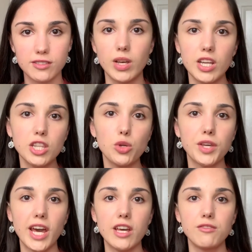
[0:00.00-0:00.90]
In the
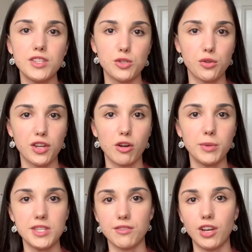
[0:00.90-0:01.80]
UK, physiotherapy
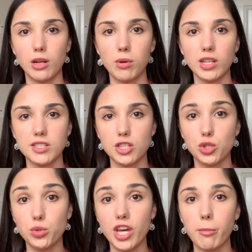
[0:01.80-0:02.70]
is available as a
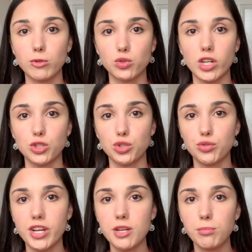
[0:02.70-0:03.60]
2-year postgraduate
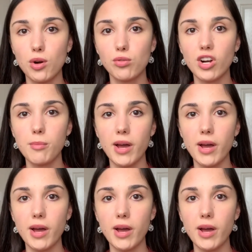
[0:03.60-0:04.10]
training program,